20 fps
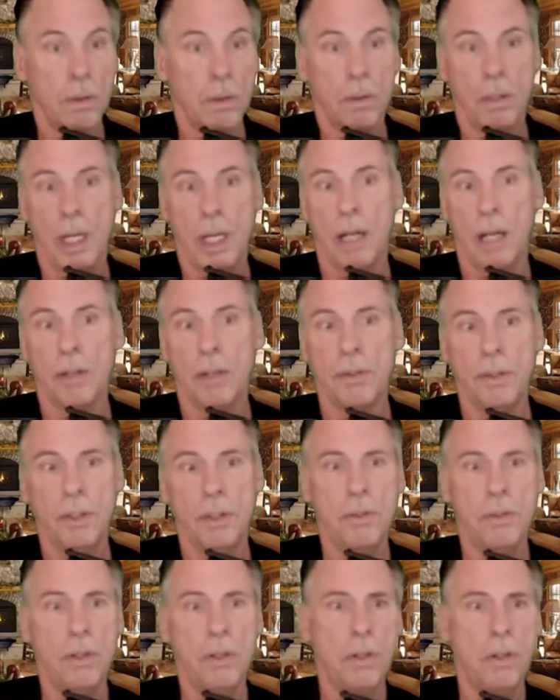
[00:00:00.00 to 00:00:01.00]
Now,
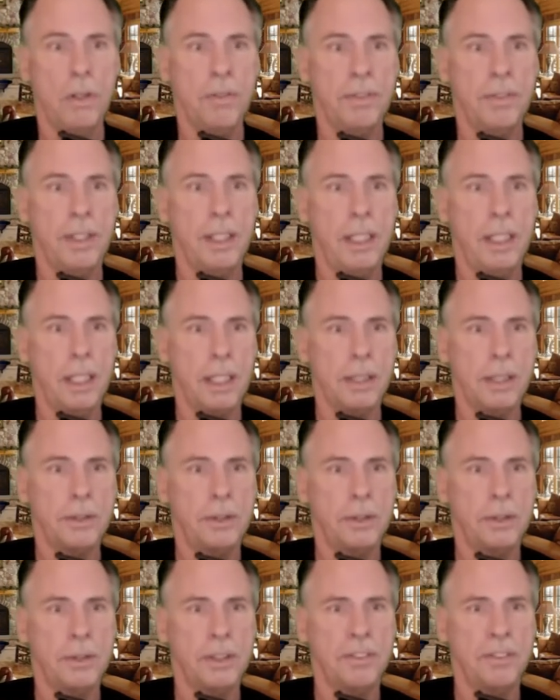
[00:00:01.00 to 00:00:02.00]
you go over here
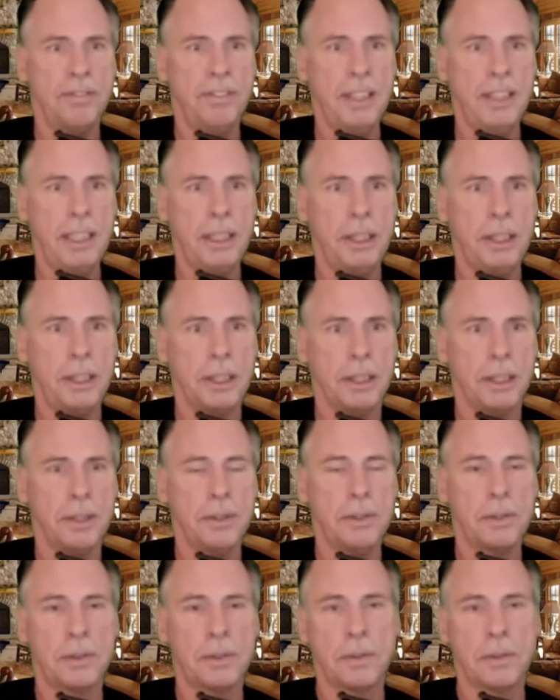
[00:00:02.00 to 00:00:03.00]
to
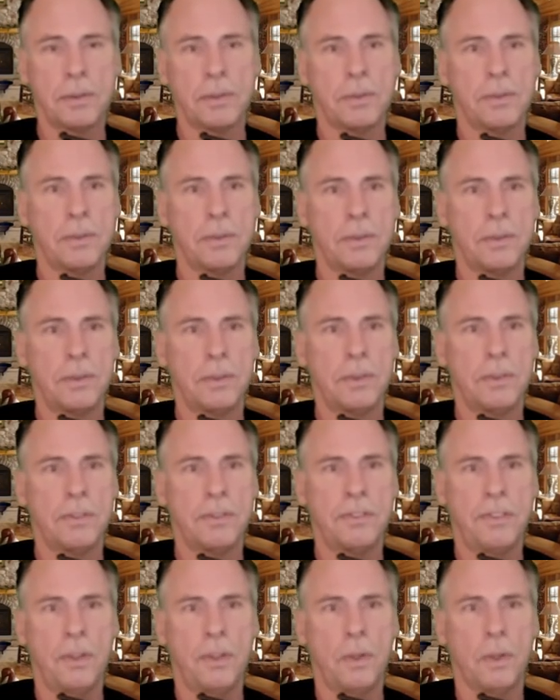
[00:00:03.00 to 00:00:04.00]
Ephesians
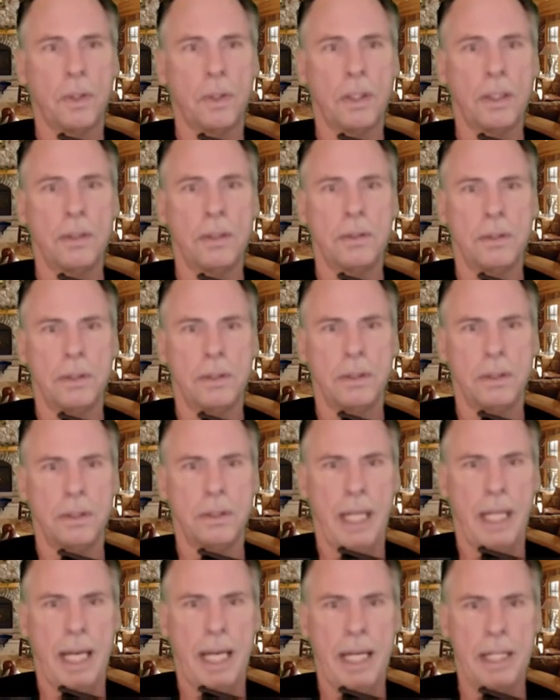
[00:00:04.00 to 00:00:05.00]
4,
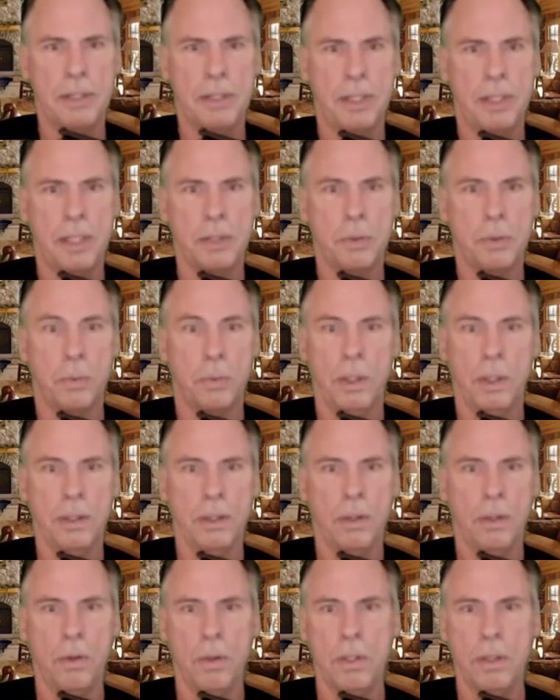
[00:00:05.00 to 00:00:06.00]
and it says
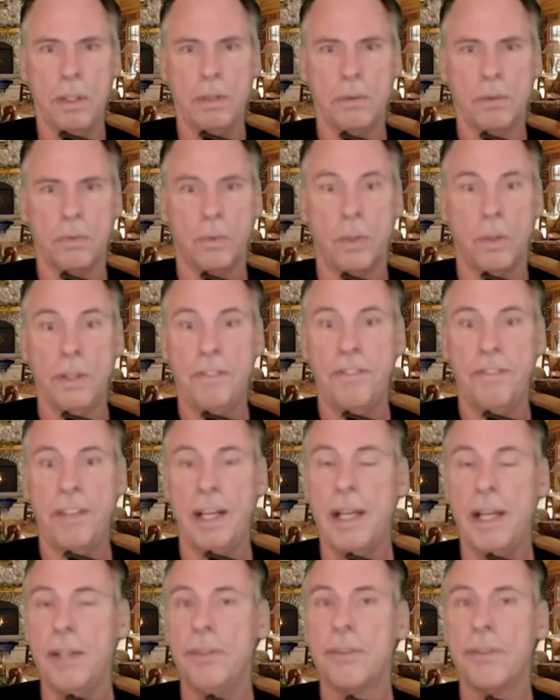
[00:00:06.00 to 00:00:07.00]
one Lord, one
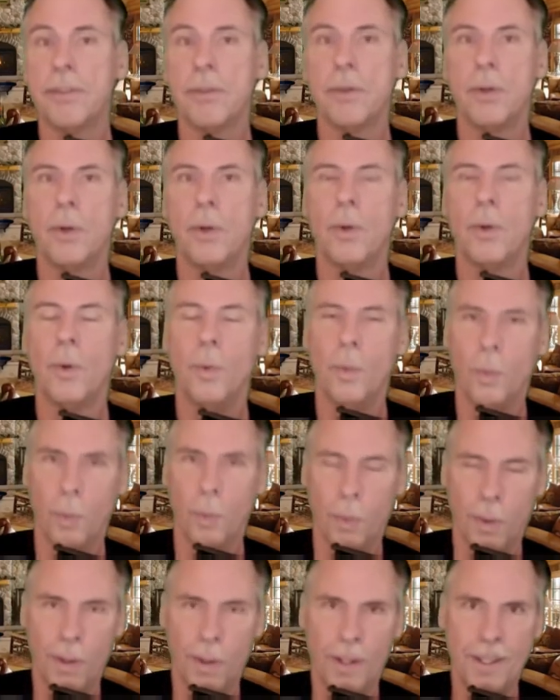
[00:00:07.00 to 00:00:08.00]
faith,
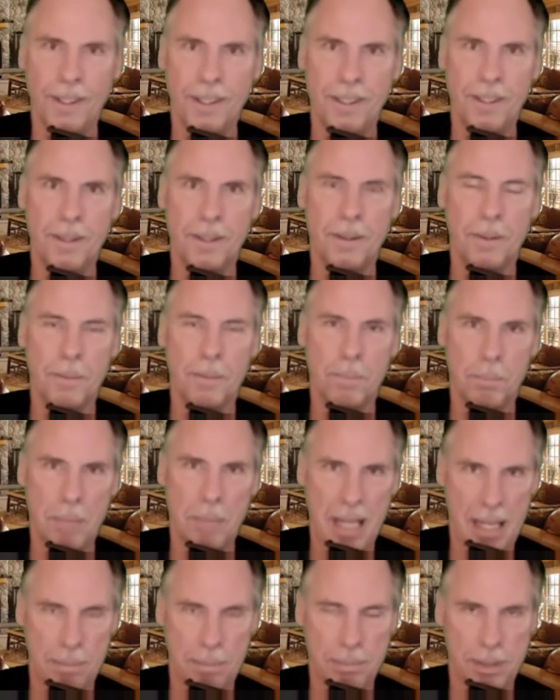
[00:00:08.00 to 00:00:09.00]
one
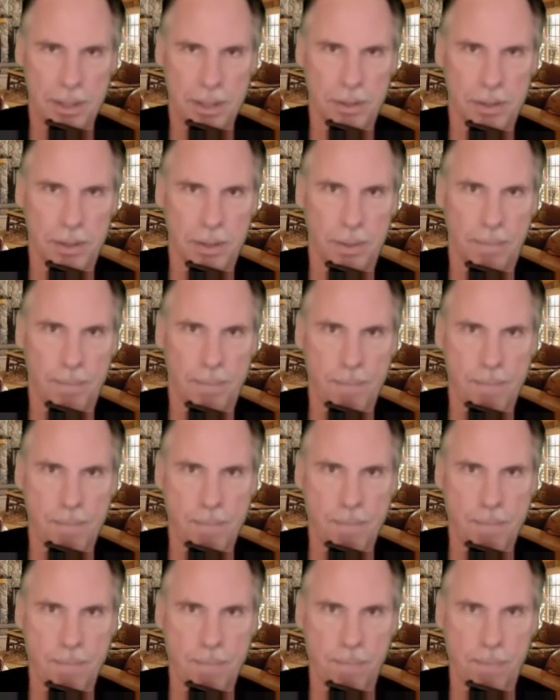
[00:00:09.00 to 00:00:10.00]
baptism.
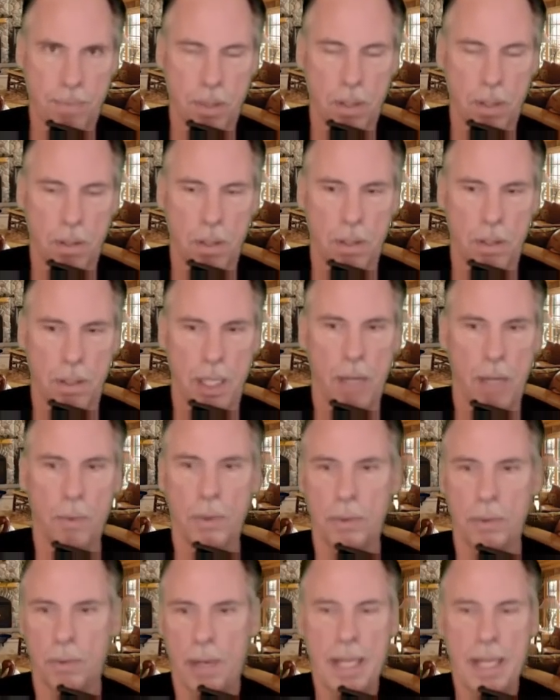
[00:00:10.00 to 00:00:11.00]
Now,
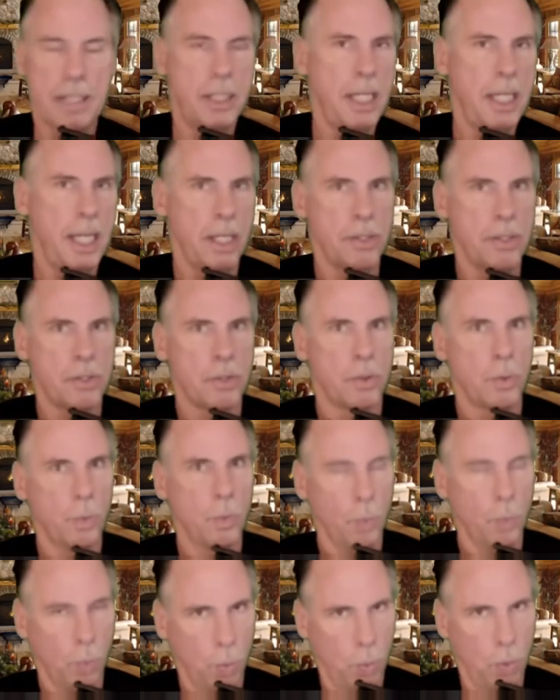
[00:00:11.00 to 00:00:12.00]
what do I teach?
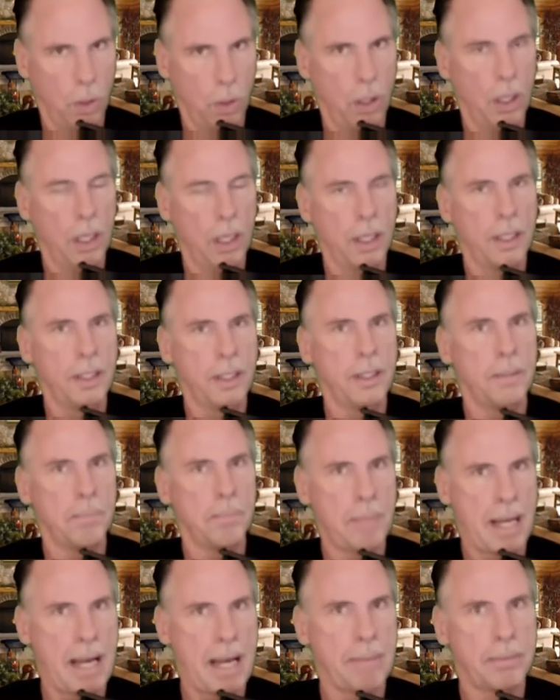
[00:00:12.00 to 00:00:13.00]
One
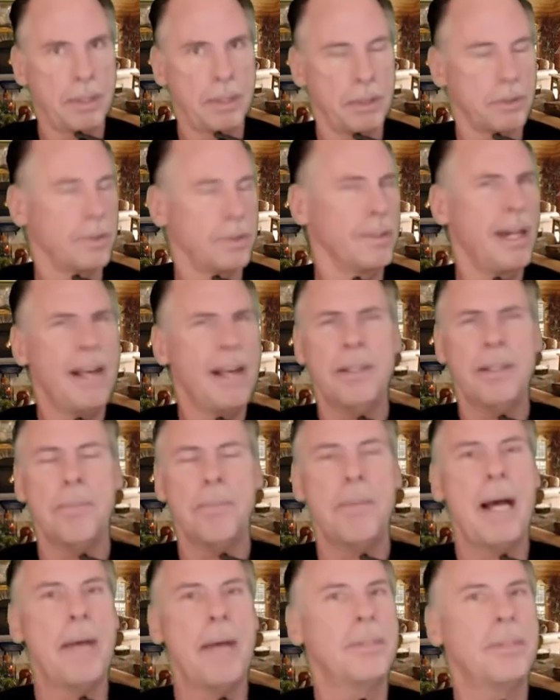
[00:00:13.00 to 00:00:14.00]
baptism, not the
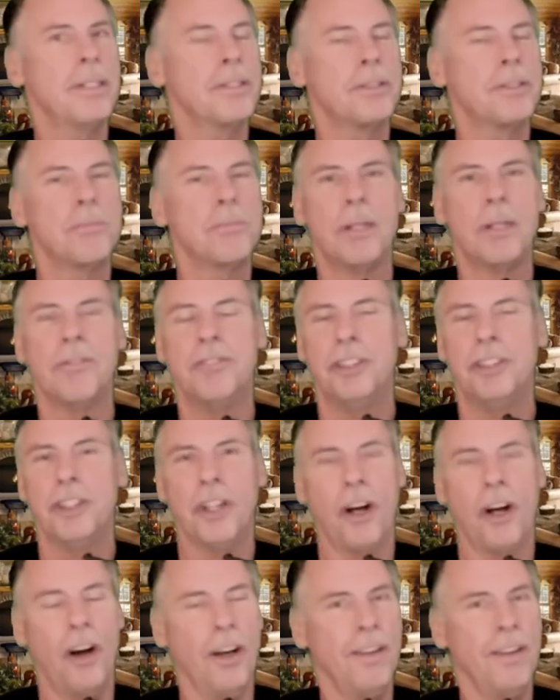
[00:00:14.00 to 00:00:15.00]
baptism of
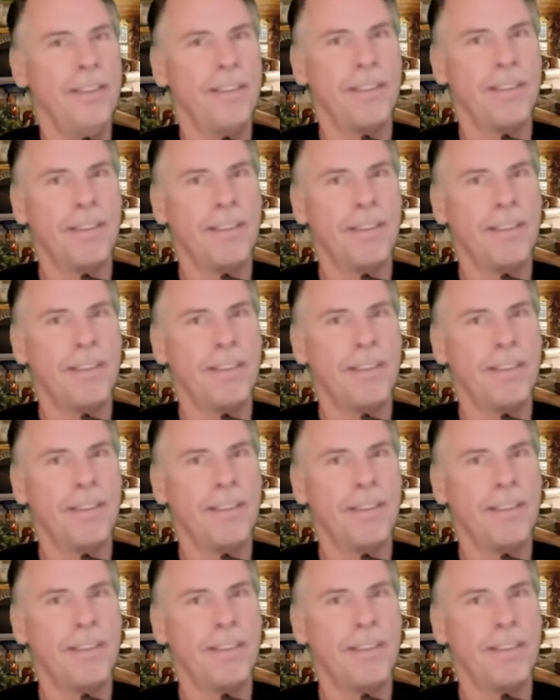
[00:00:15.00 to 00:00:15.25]
John.